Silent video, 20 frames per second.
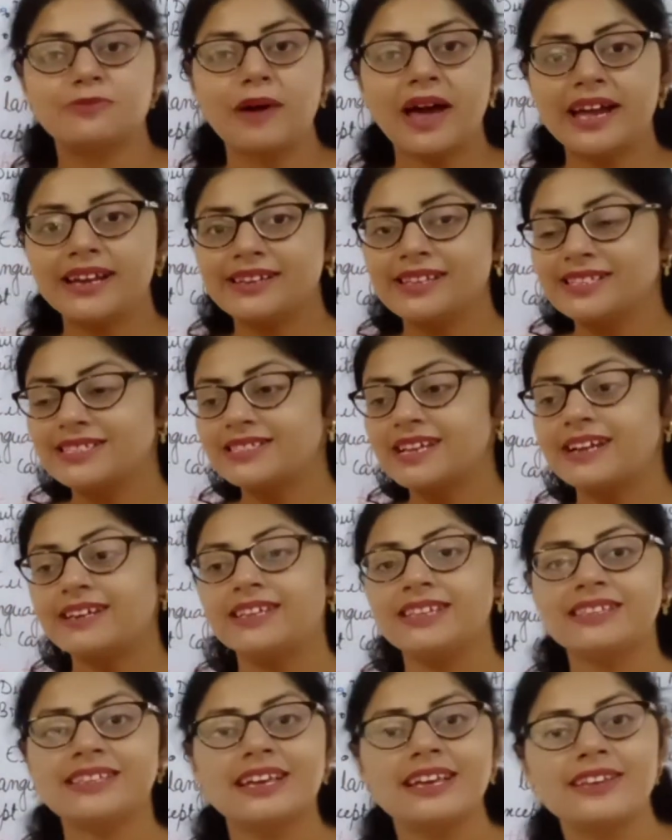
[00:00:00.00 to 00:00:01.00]
by
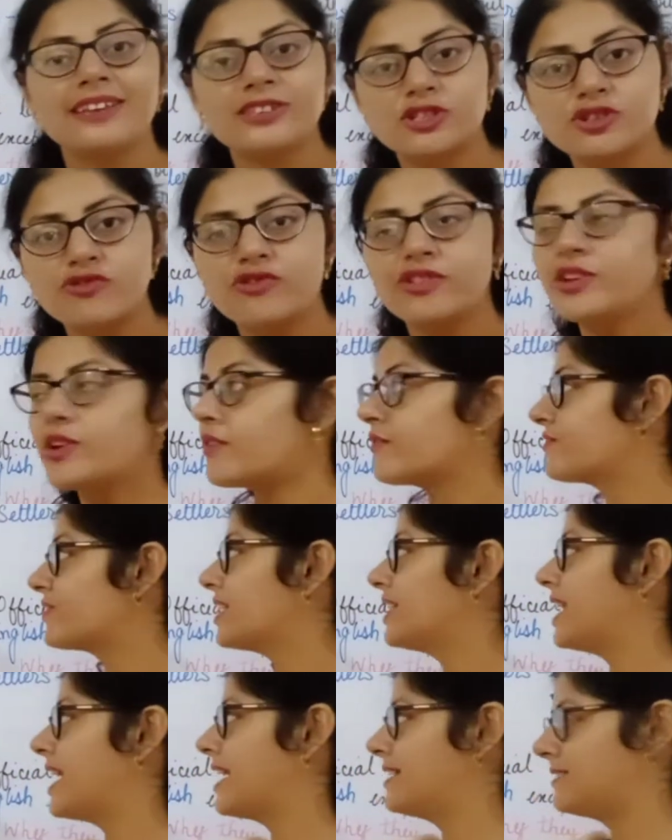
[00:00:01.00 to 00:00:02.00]
understanding the history of the
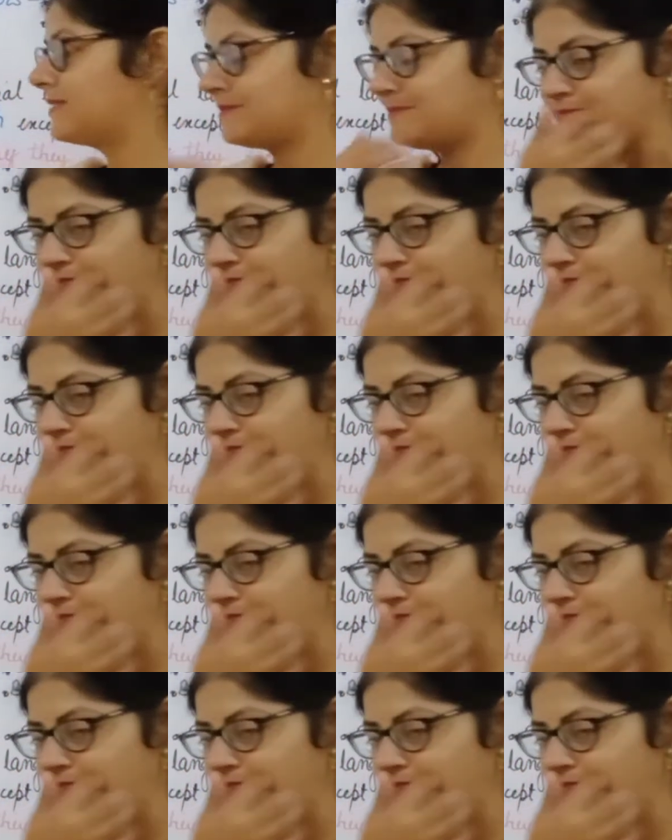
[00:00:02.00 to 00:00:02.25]
land.